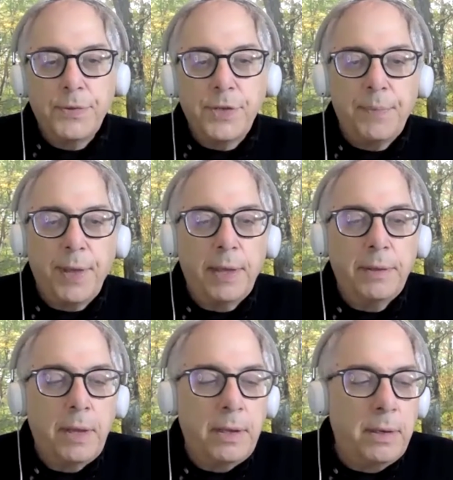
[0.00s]
something
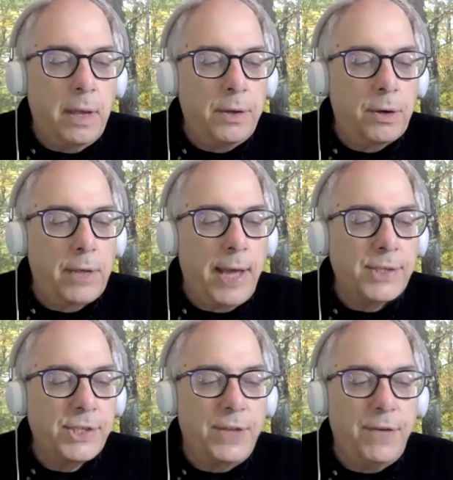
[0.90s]
in, in, in, your
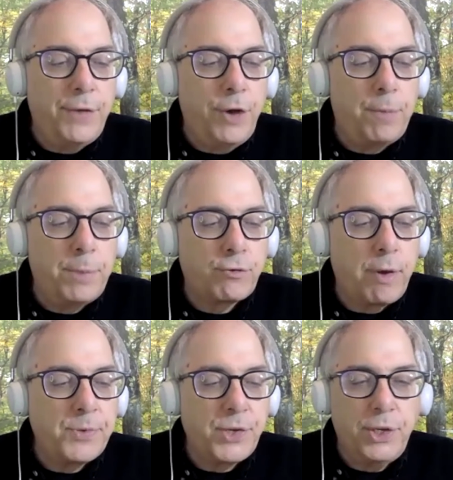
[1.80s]
glasses, even if you don't have a
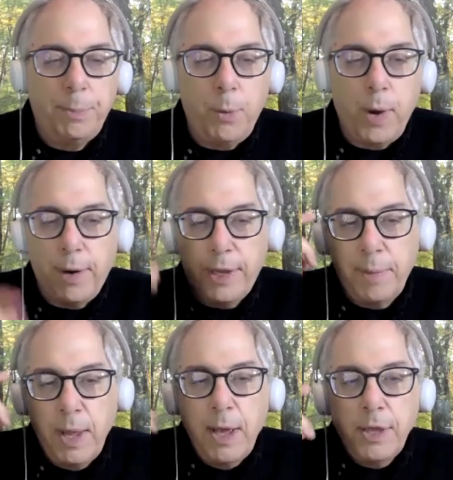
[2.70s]
prescription, you'll be wearing them
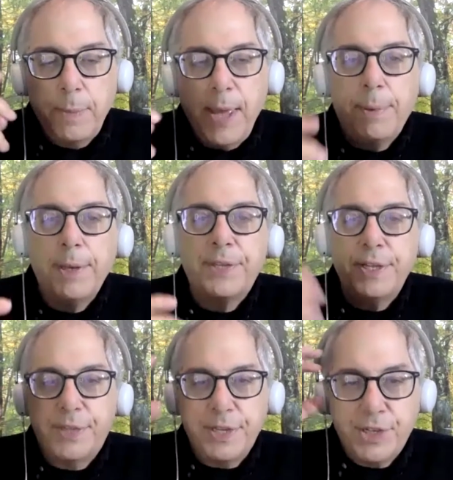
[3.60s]
to be able to,
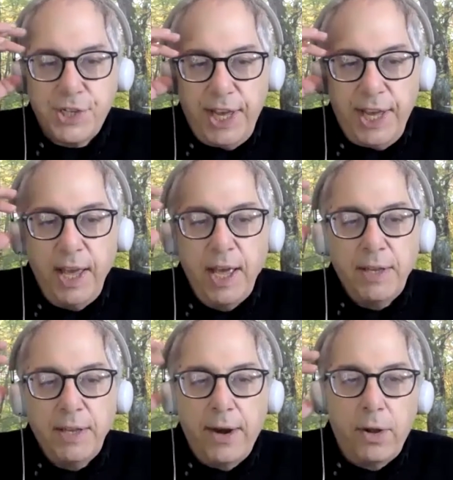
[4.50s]
to see
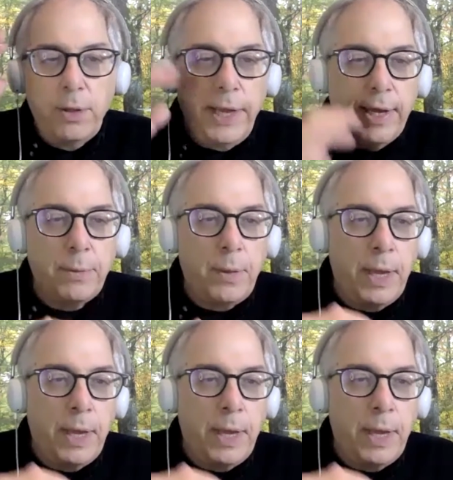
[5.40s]
not only a,